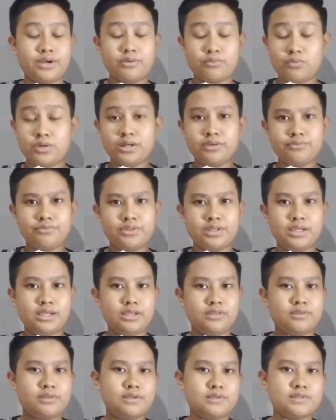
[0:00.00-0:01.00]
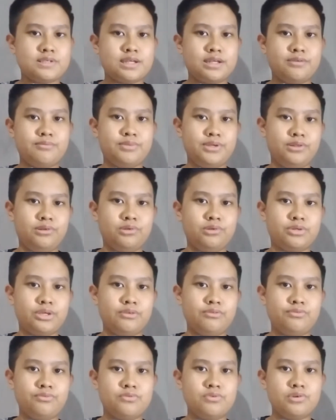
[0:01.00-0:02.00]
one of the things that I've been looking
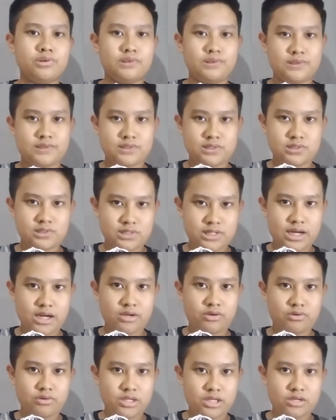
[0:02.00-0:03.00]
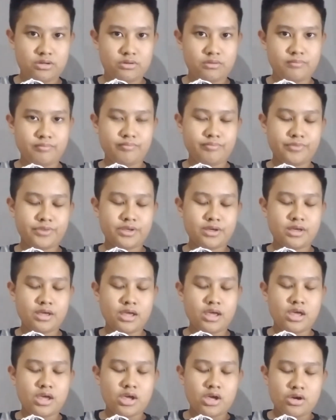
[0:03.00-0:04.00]
for this entire year.
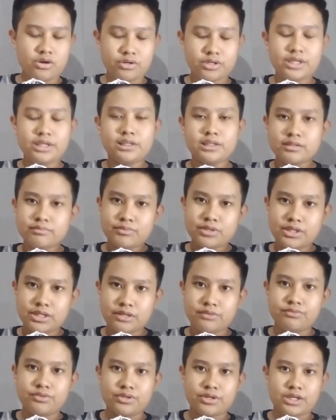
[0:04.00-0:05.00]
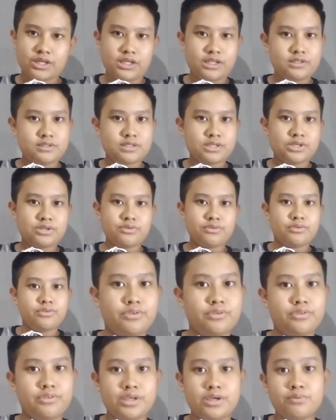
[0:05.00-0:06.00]
Okay, let me give you a hint.
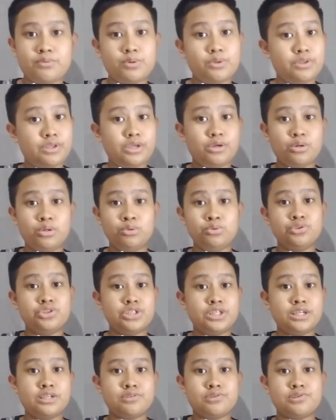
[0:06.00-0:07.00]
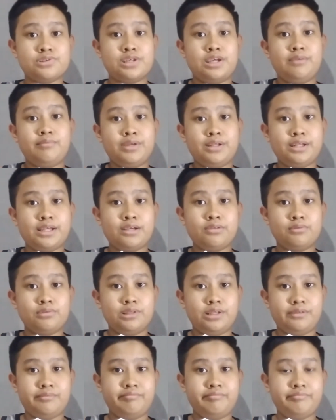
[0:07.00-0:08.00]
They were the OG entertainment
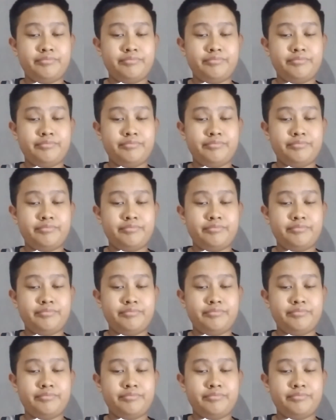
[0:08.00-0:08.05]
outlet.